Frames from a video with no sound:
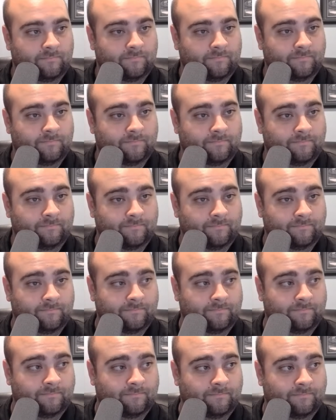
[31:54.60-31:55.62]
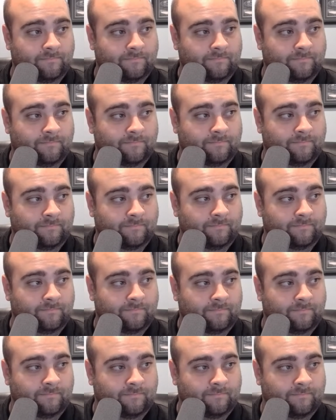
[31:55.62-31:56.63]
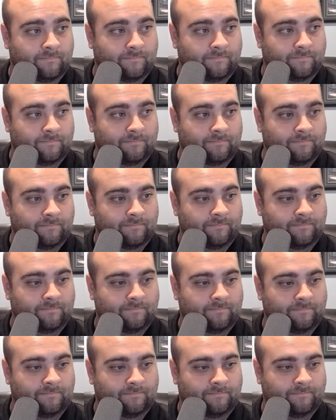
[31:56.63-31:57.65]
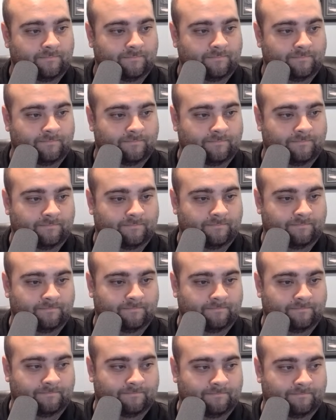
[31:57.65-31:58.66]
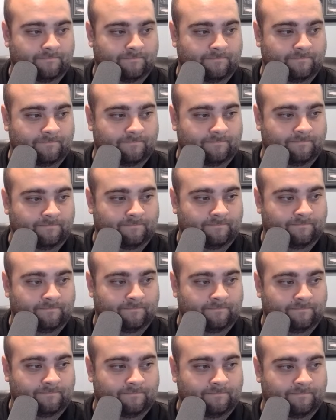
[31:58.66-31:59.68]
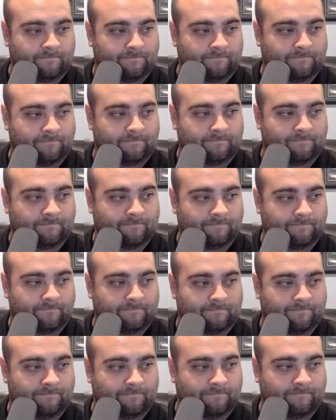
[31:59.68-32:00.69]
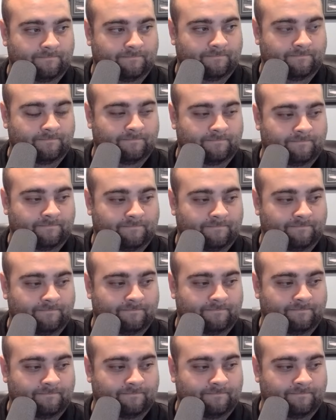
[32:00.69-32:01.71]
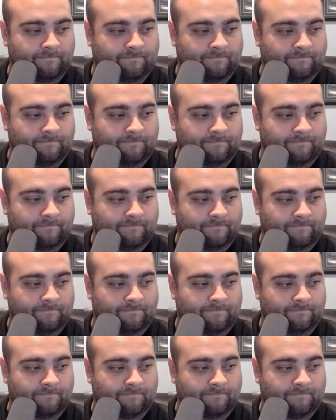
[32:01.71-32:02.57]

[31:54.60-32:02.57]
The person shown says nothing.